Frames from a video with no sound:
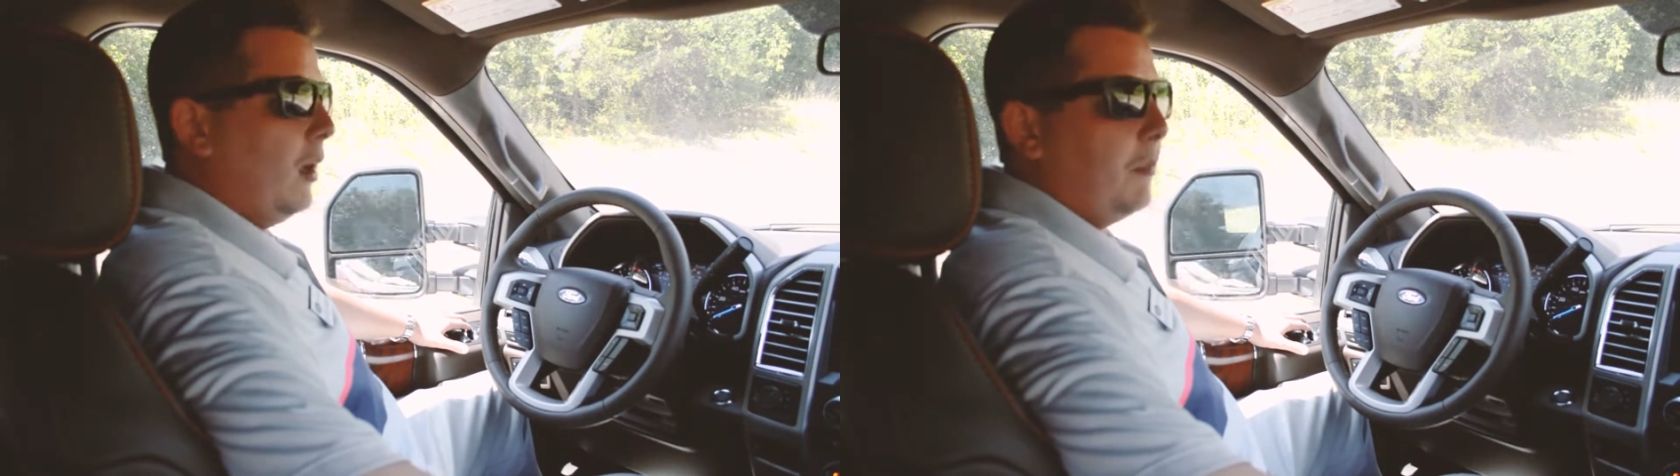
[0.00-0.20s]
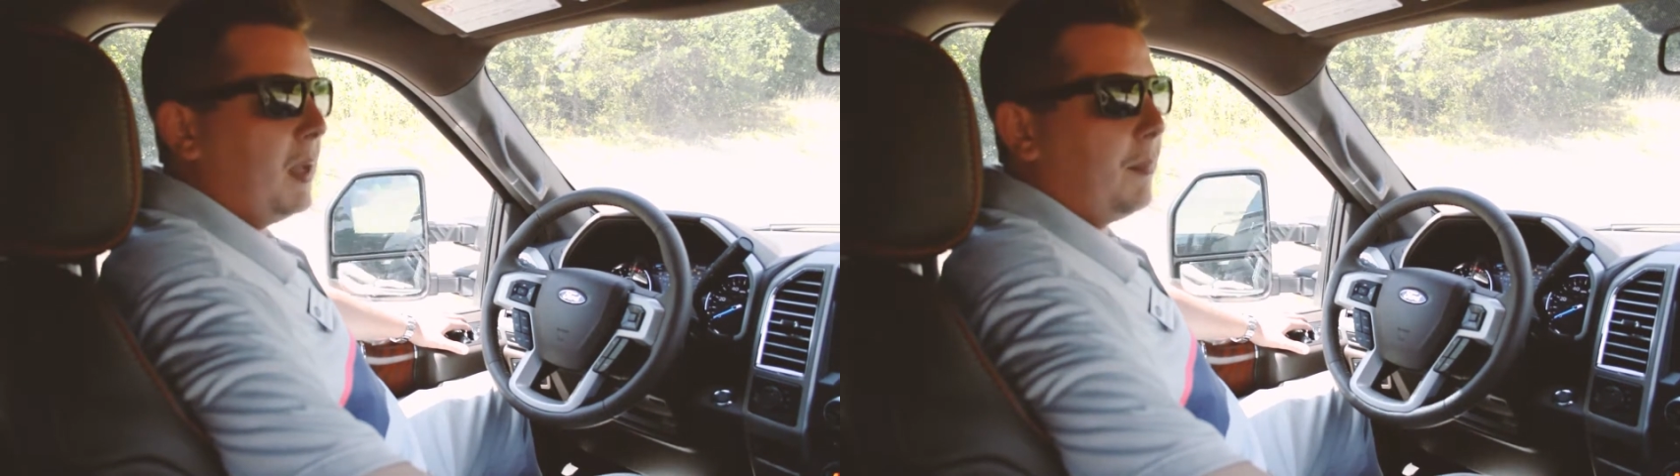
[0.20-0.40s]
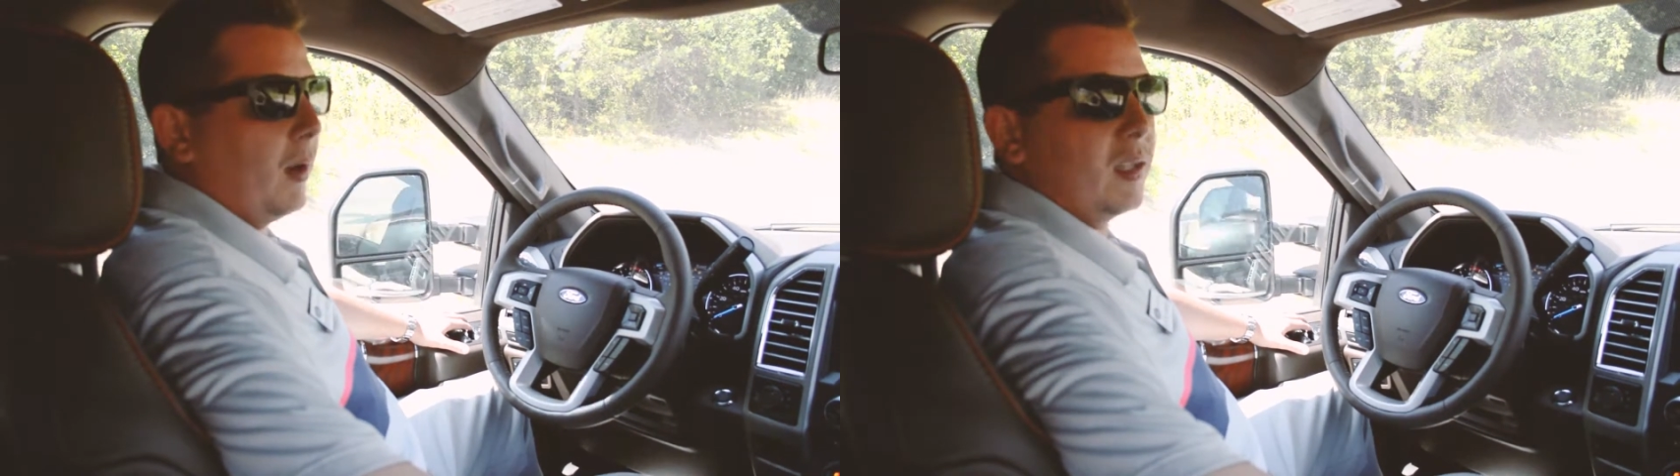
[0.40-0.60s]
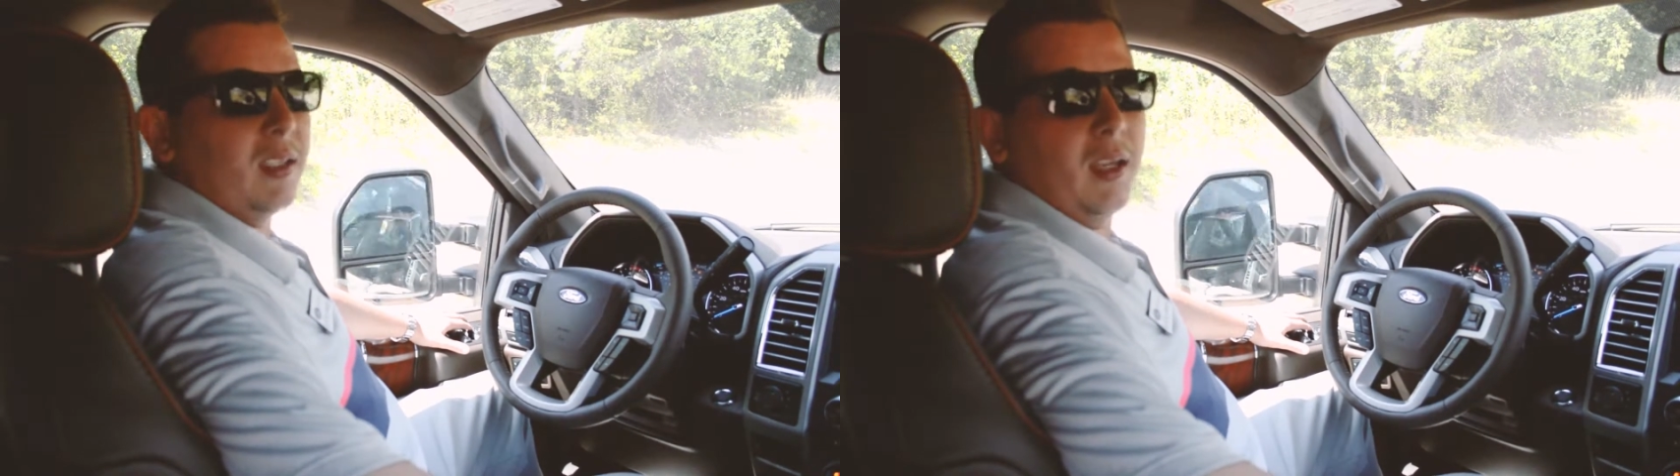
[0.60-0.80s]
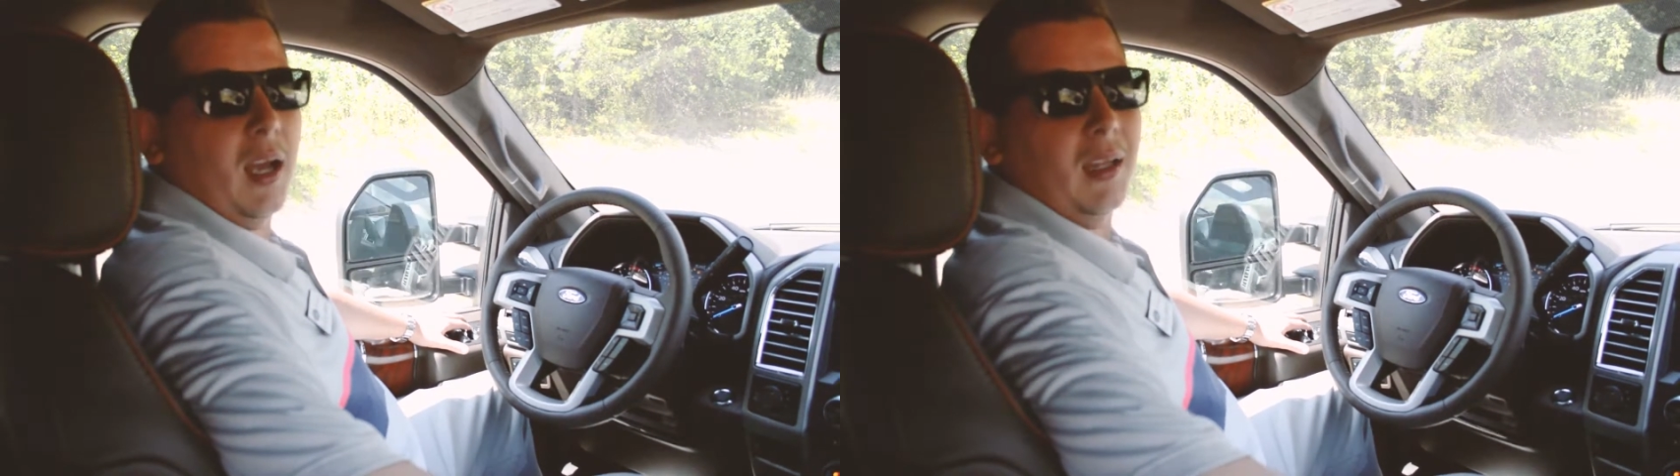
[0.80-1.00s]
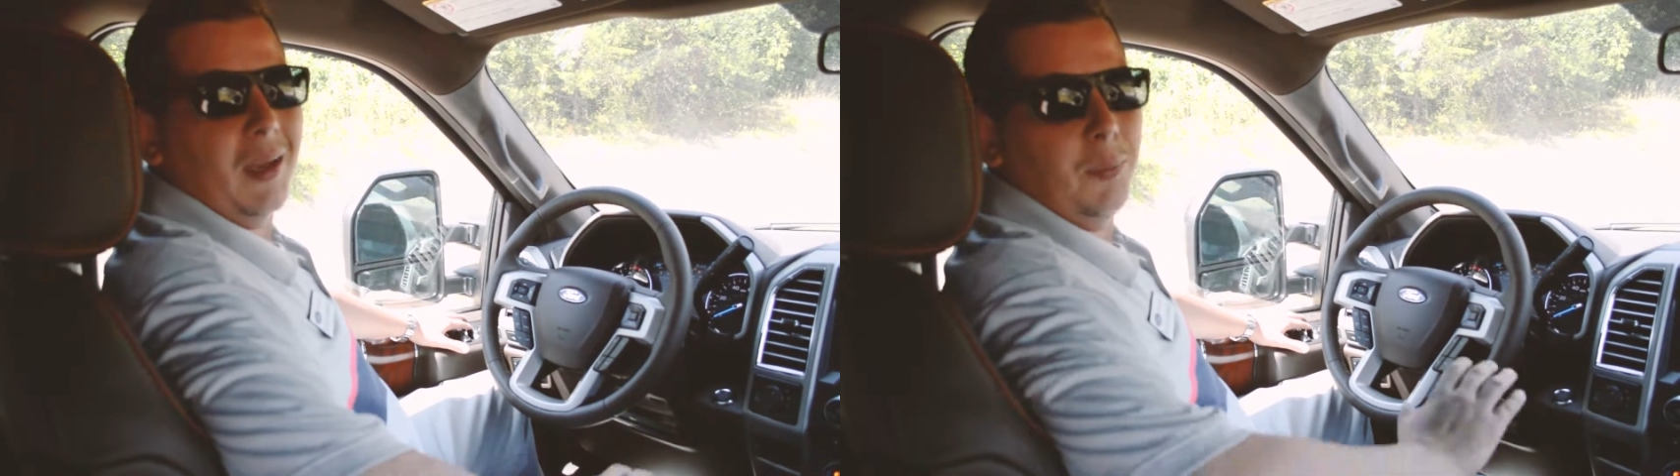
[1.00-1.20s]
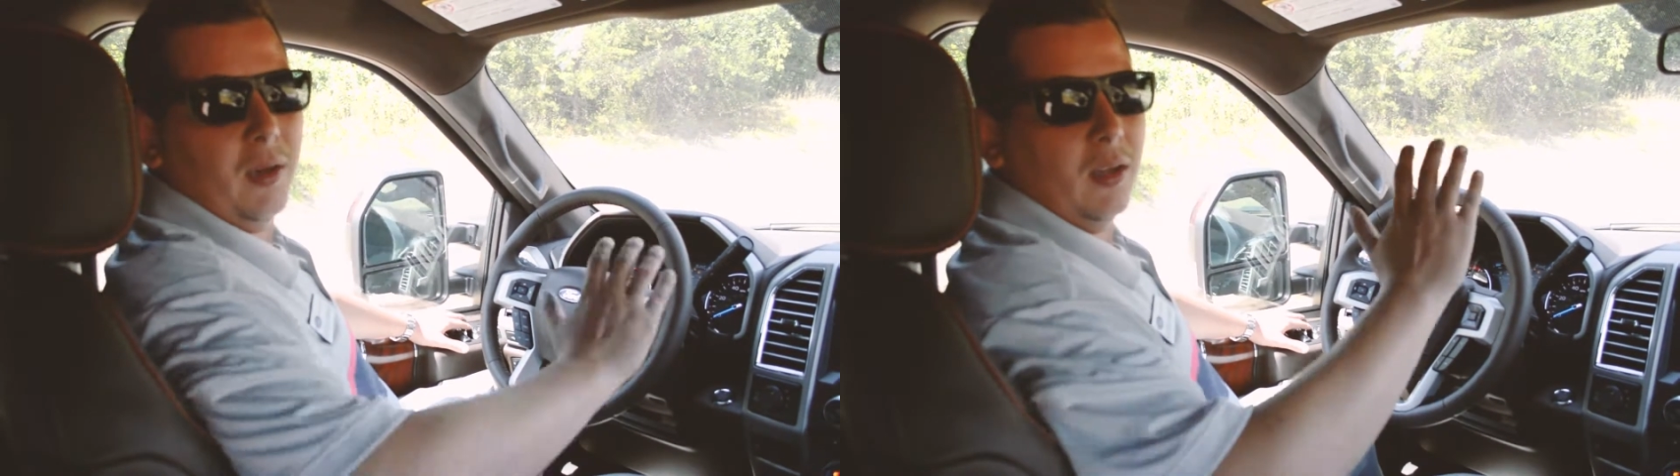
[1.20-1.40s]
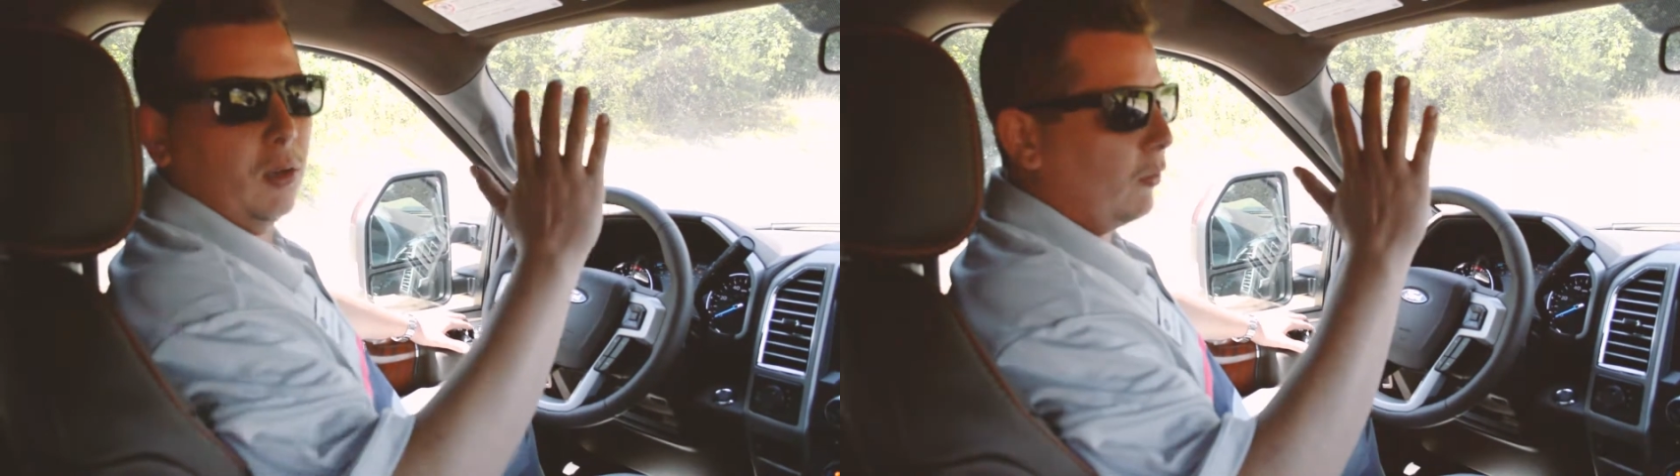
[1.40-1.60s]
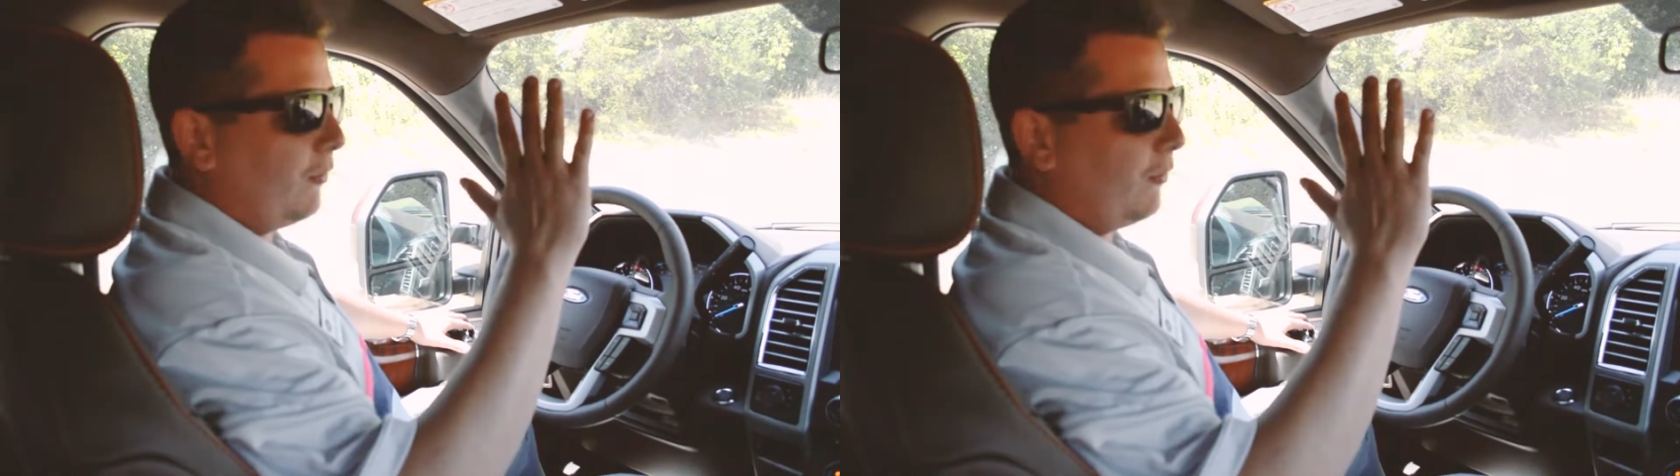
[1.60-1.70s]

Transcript: Me personally, I like putting a little